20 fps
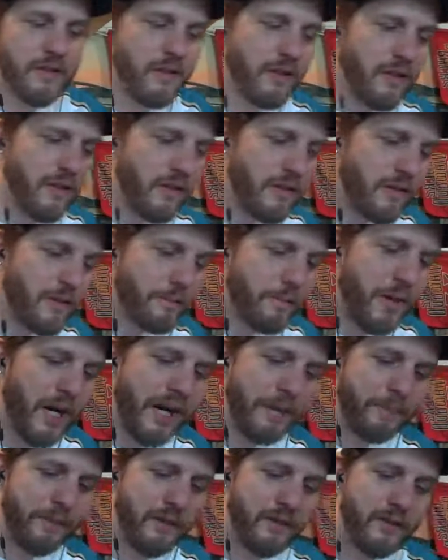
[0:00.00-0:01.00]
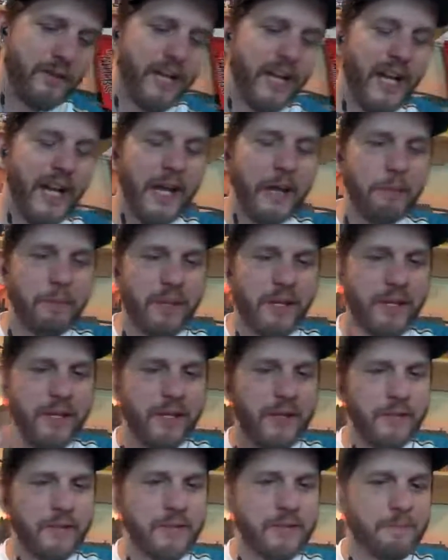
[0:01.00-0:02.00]
a popular night
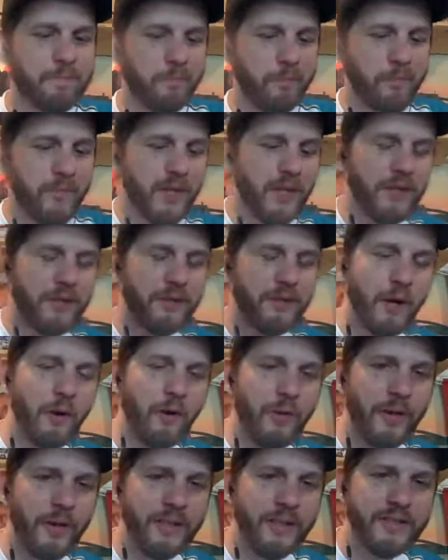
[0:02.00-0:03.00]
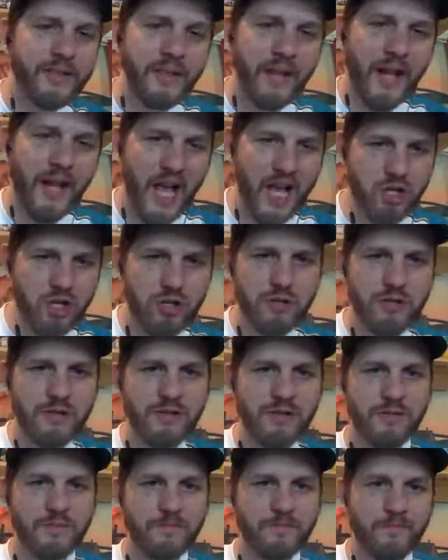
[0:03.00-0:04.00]
because there's always a
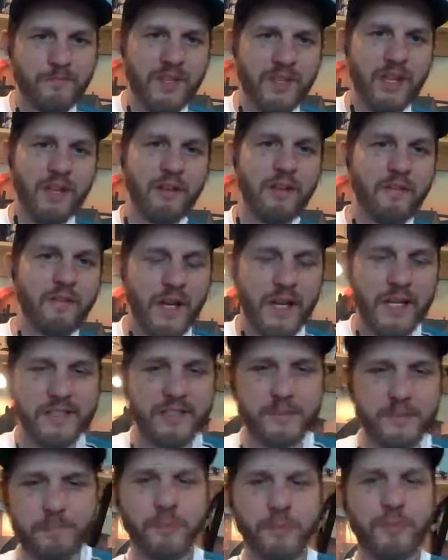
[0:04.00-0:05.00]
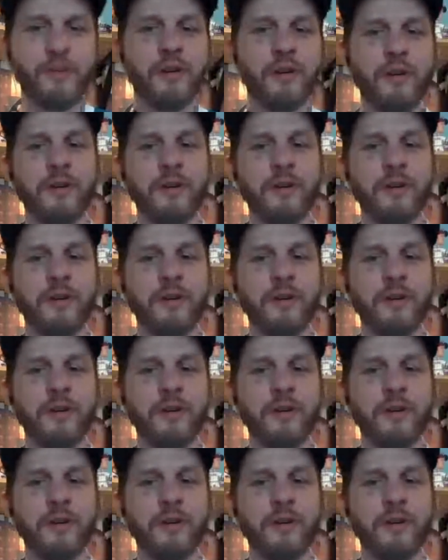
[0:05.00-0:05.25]
national televised sport.